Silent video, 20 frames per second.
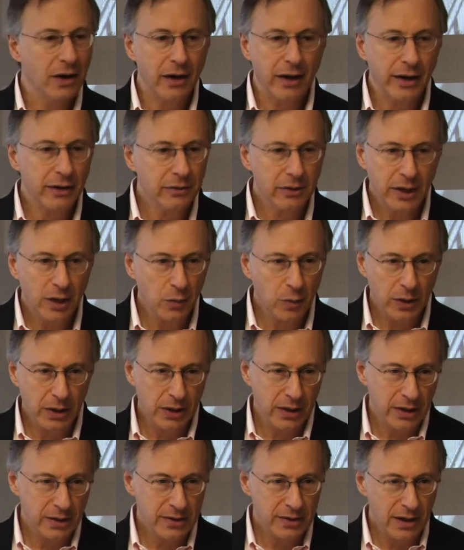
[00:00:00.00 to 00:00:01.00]
I don't care what
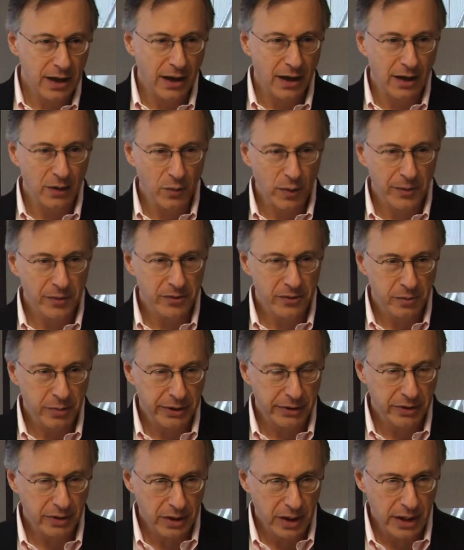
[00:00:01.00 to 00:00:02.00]
it is, I want them to
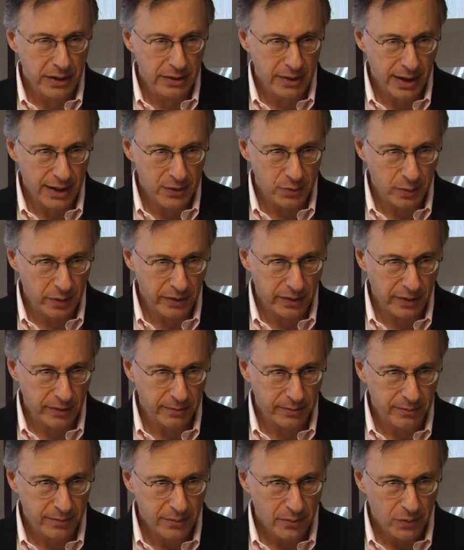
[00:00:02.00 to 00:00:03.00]
bring their contacts with them
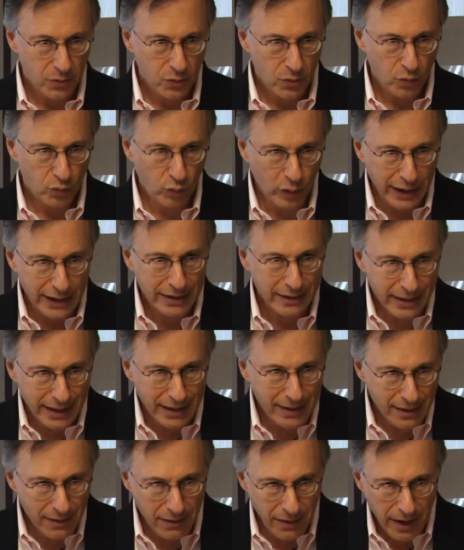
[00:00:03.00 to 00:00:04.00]
right
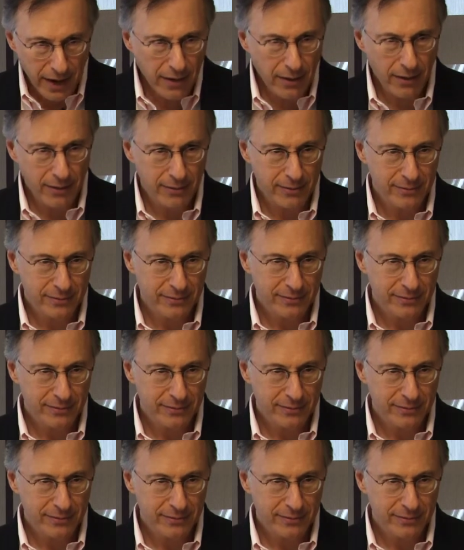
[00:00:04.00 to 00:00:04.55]
then and there.